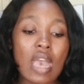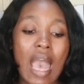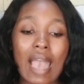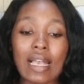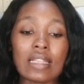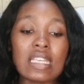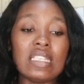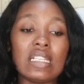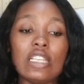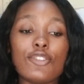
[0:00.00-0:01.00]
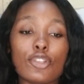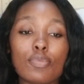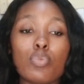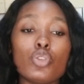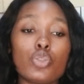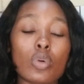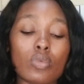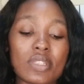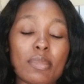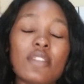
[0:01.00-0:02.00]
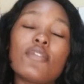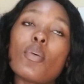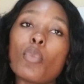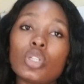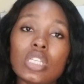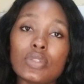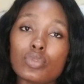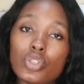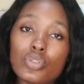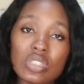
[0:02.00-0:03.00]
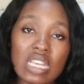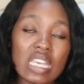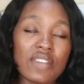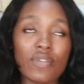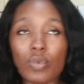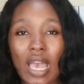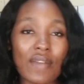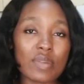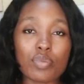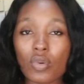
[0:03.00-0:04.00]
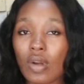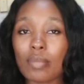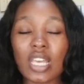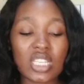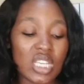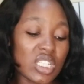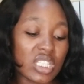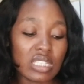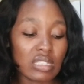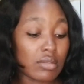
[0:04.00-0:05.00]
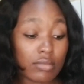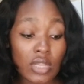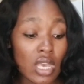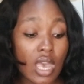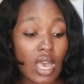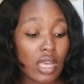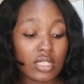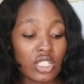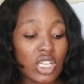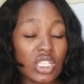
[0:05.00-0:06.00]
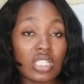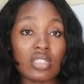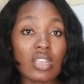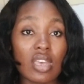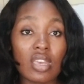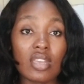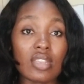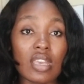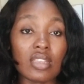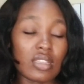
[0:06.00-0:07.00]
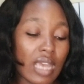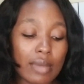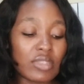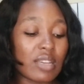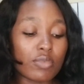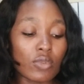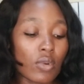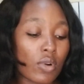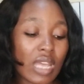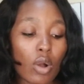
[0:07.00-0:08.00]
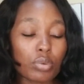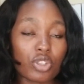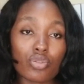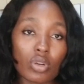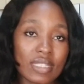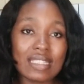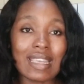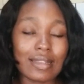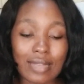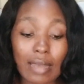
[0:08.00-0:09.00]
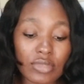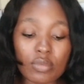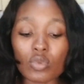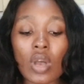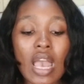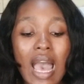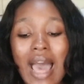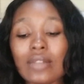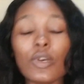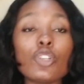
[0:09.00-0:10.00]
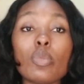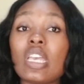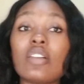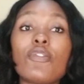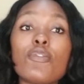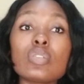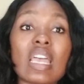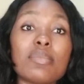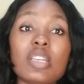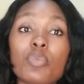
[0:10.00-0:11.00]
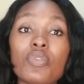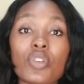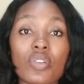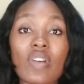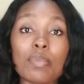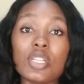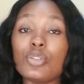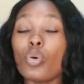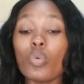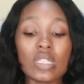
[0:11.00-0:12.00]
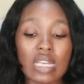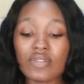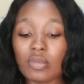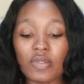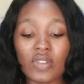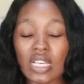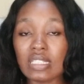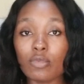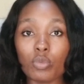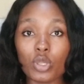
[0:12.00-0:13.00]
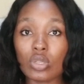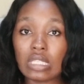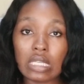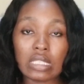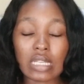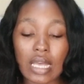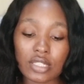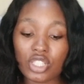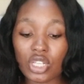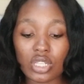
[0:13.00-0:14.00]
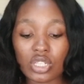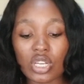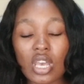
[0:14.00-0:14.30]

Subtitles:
I can easily just push what was meant for Monday to Tuesday if we have a program that changes the timetable, or that obstructs the timetable. And when you make a full timetable for your family, you always have to be flexible, because things can change.